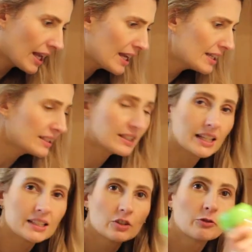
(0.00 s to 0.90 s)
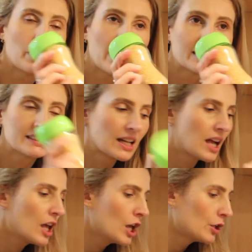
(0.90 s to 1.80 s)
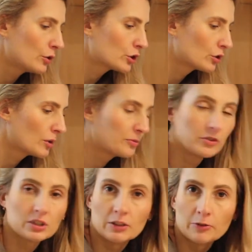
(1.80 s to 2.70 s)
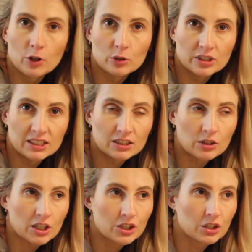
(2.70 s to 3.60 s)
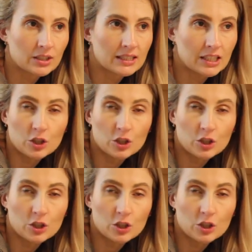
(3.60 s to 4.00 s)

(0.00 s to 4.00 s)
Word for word: And in case of pasta, you should obviously follow the instructions.